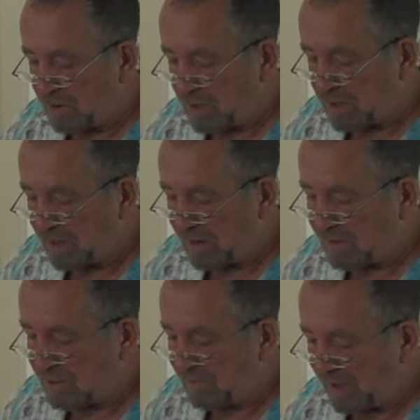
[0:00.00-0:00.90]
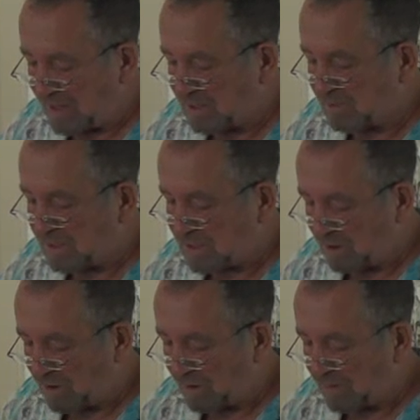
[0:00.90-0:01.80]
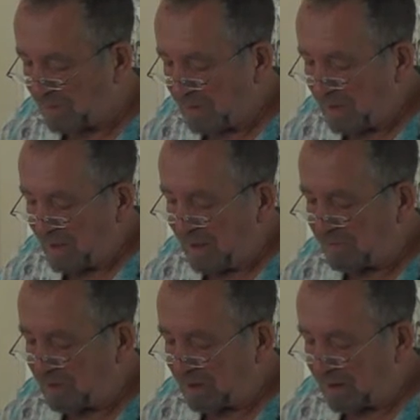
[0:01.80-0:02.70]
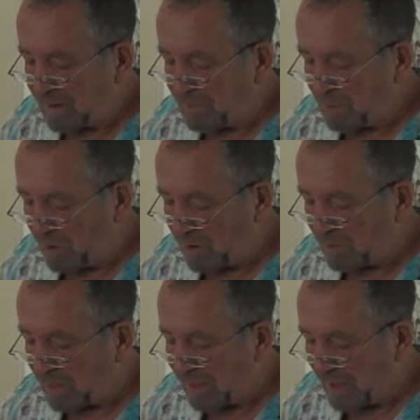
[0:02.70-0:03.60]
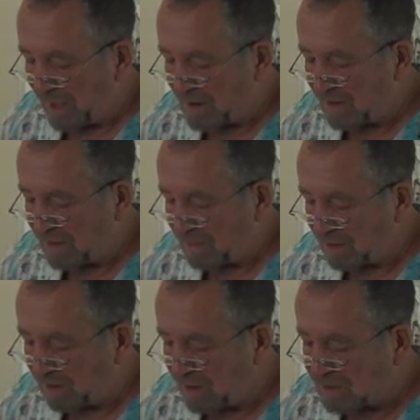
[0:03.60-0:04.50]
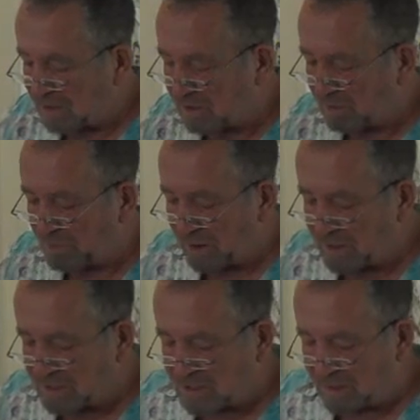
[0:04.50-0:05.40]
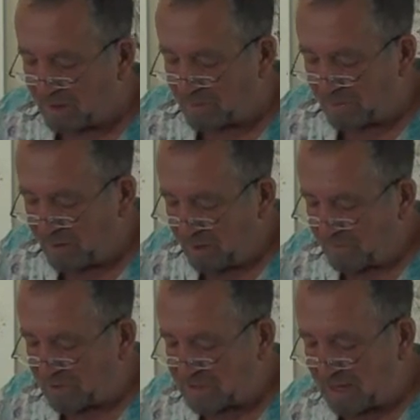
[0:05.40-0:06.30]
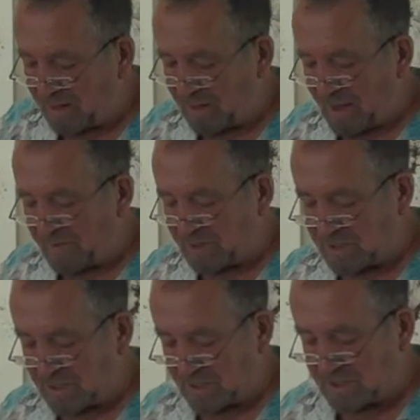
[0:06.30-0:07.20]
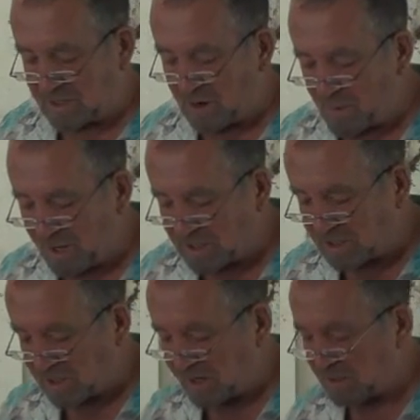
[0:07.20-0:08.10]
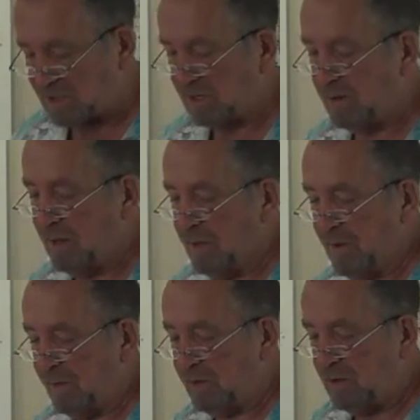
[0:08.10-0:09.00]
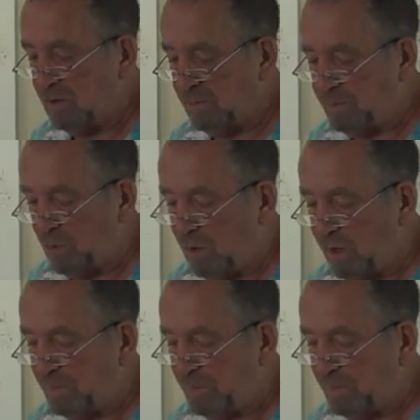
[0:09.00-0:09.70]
That evening at dinner time, Stefan appeared and demanded to be allowed to eat. He didn't want to just sit there on his special chair and watch them. He actually wanted to eat.